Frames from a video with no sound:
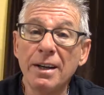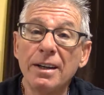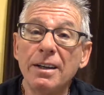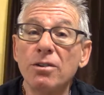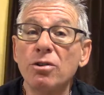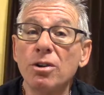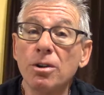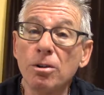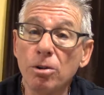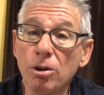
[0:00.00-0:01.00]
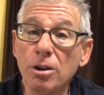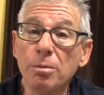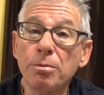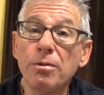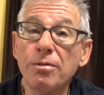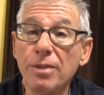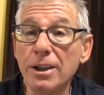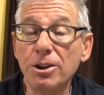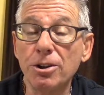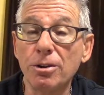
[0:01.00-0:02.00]
It's going to look
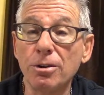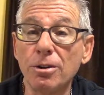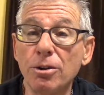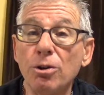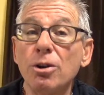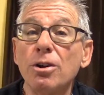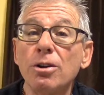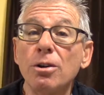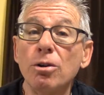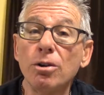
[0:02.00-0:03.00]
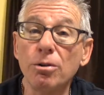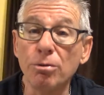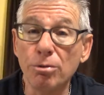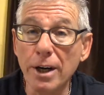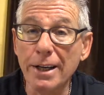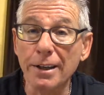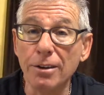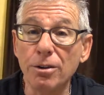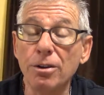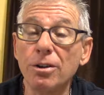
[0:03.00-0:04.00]
professional. You're going to look ready.
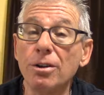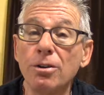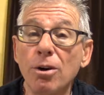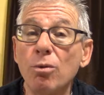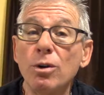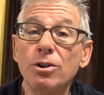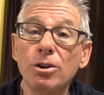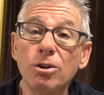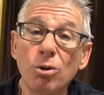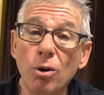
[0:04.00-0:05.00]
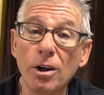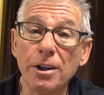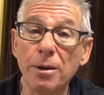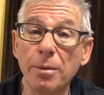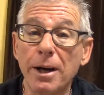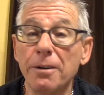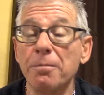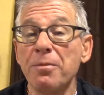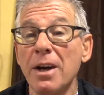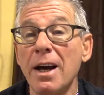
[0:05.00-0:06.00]
You're going to know what you're talking about.
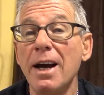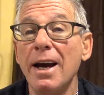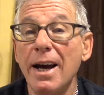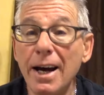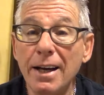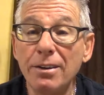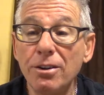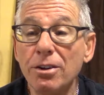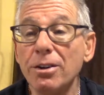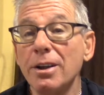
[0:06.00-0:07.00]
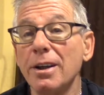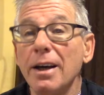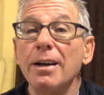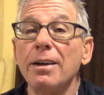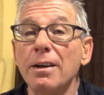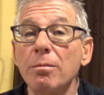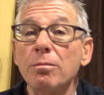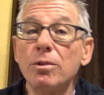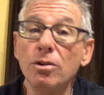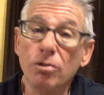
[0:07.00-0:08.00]
And you're going to get
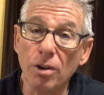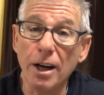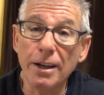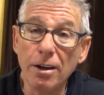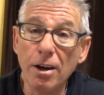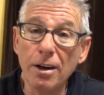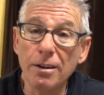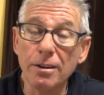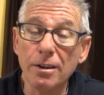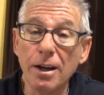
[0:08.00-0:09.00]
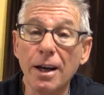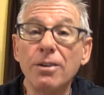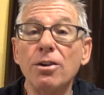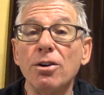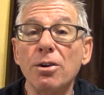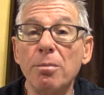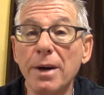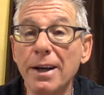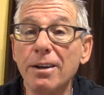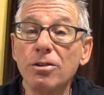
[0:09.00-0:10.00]
him to sign on. And you're going to
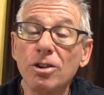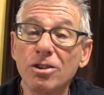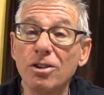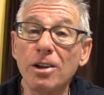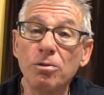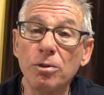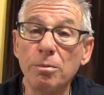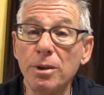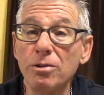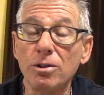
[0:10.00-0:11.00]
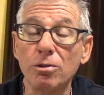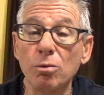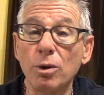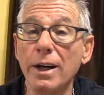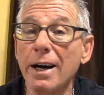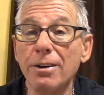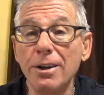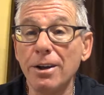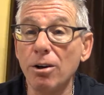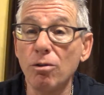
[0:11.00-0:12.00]
make a successful business without
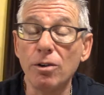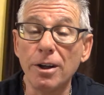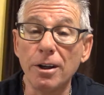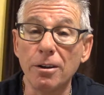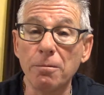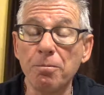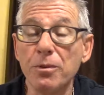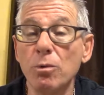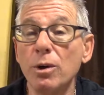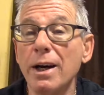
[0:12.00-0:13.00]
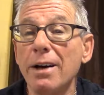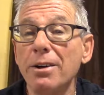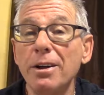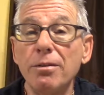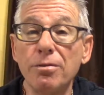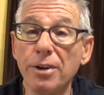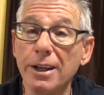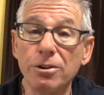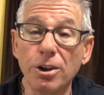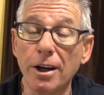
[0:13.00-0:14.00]
any overhead, without any
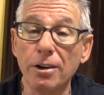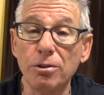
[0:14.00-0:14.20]
franchise